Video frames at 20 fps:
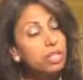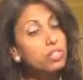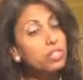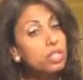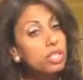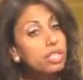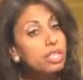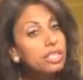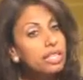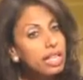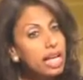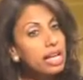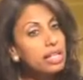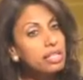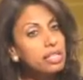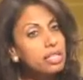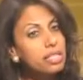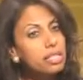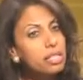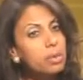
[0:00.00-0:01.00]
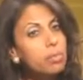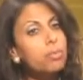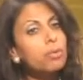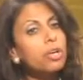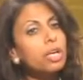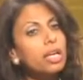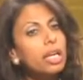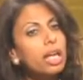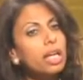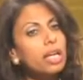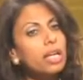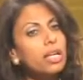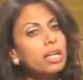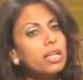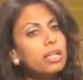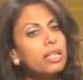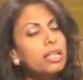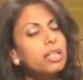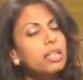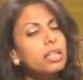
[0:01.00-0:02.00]
had just landed, bringing
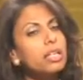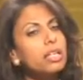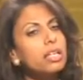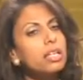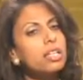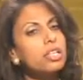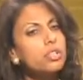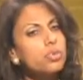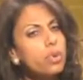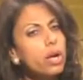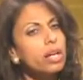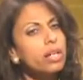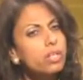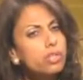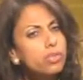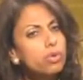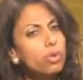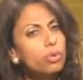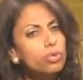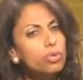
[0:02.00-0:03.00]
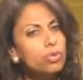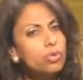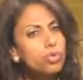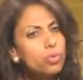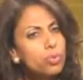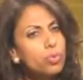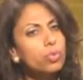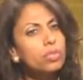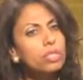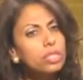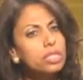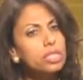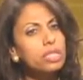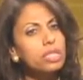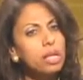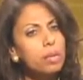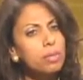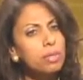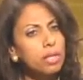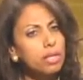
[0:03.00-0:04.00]
in Israeli soldiers wounded in
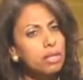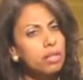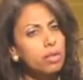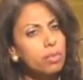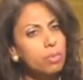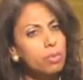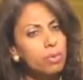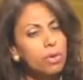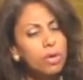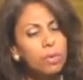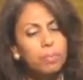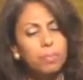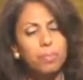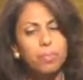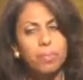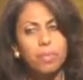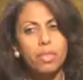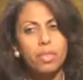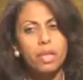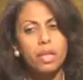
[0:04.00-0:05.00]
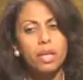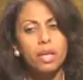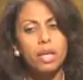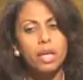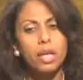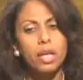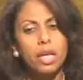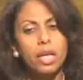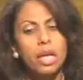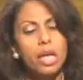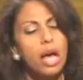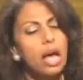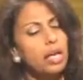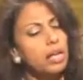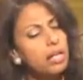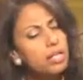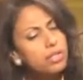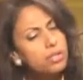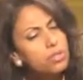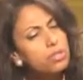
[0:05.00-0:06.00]
Lebanon in the war.
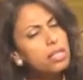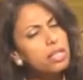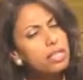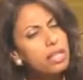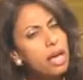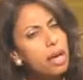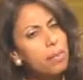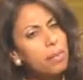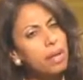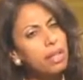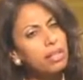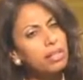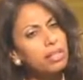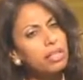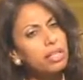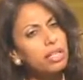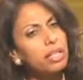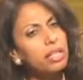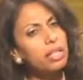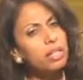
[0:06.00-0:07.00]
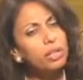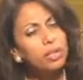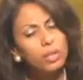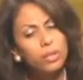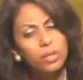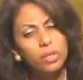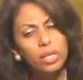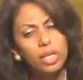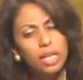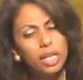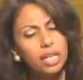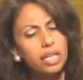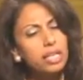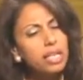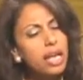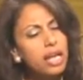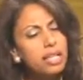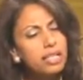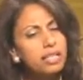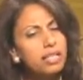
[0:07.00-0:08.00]
And I stood at that balcony, looking at
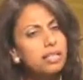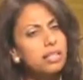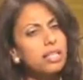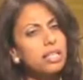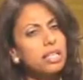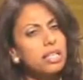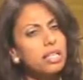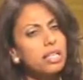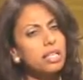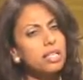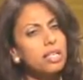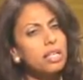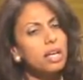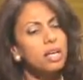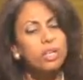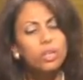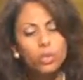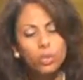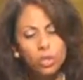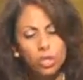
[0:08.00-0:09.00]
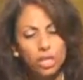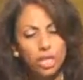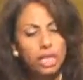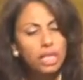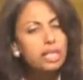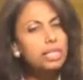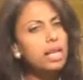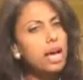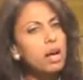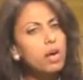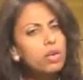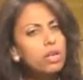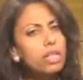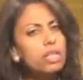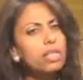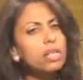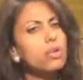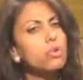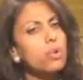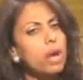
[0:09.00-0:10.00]
that scene, looking down
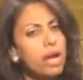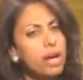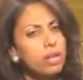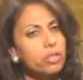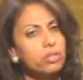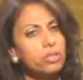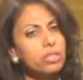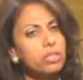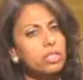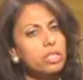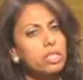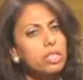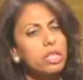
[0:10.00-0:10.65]
at the ground.